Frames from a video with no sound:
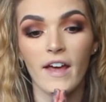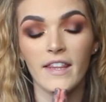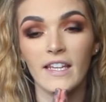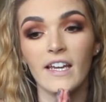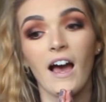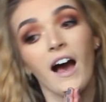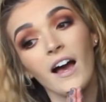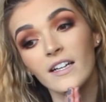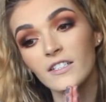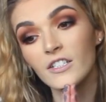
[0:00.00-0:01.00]
that the
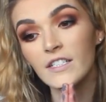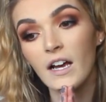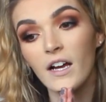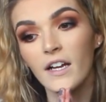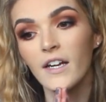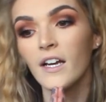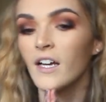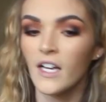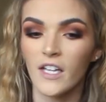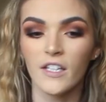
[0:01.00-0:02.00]
eyes are done,
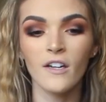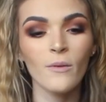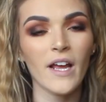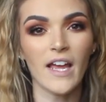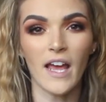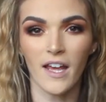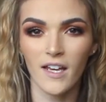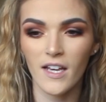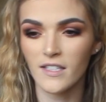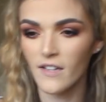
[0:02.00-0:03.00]
you know what I
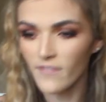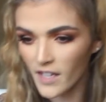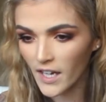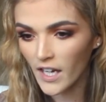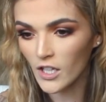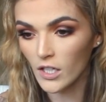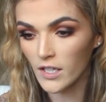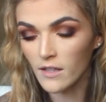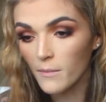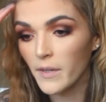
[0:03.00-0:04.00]
hate is I feel like I
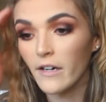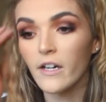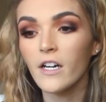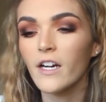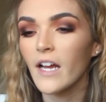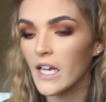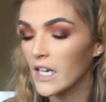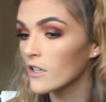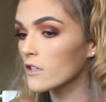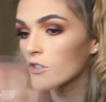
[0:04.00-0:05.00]
look in the mirror and
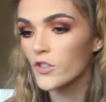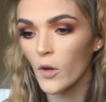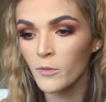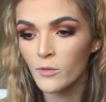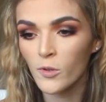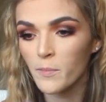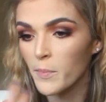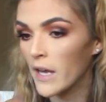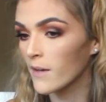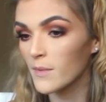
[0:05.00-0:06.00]
it looks so much more
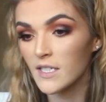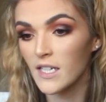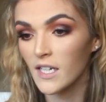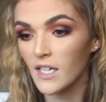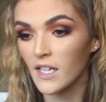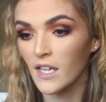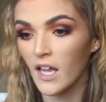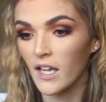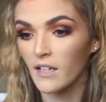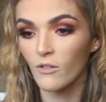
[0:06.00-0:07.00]
pigmented and
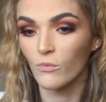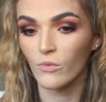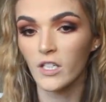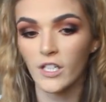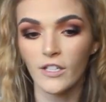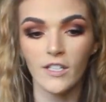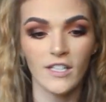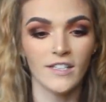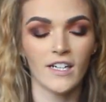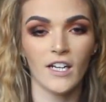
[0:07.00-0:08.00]
like really good,
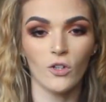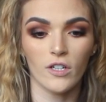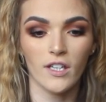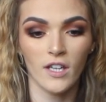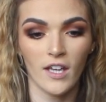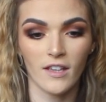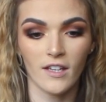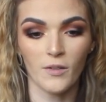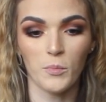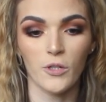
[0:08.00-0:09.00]
and then I look in like
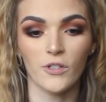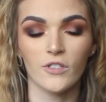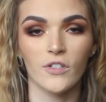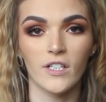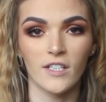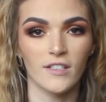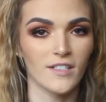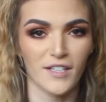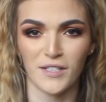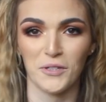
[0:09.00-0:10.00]
the computer screen and
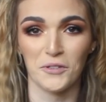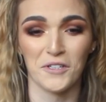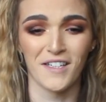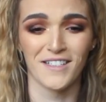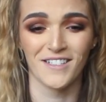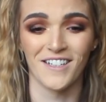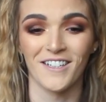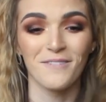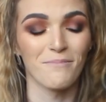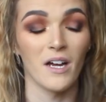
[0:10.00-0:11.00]
it doesn't look as
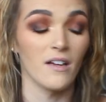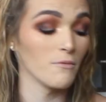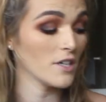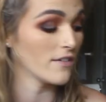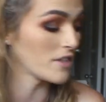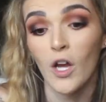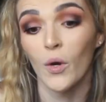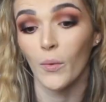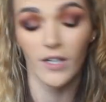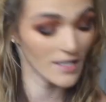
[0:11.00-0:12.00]
good, but whatever.
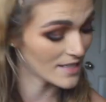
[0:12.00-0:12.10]
We're going